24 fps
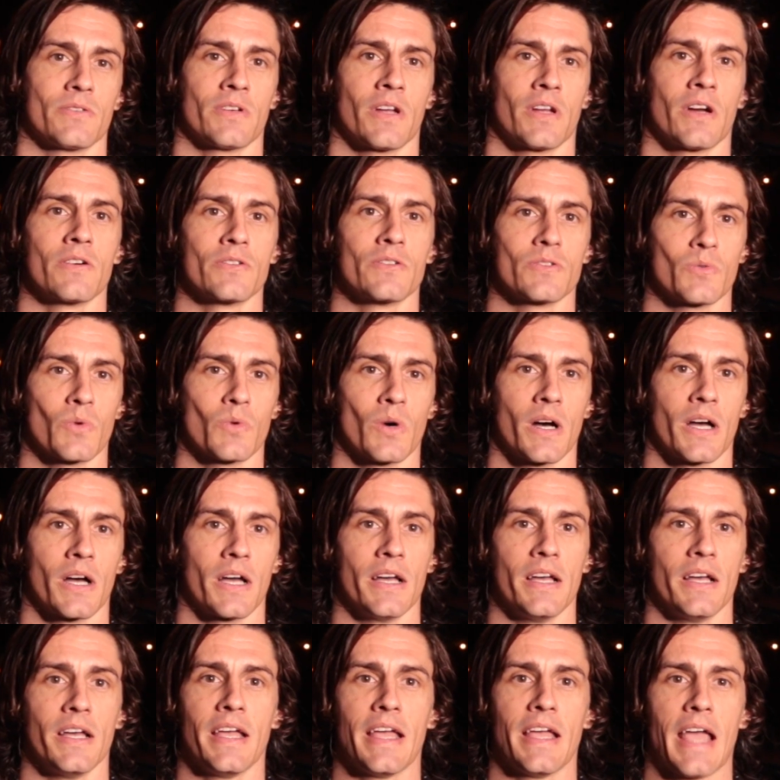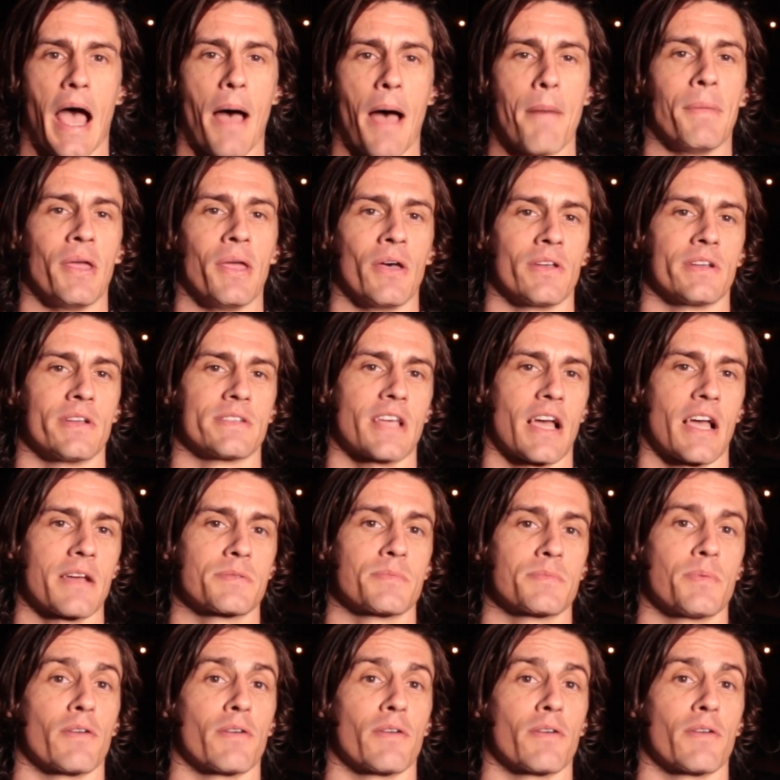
knows what a million times.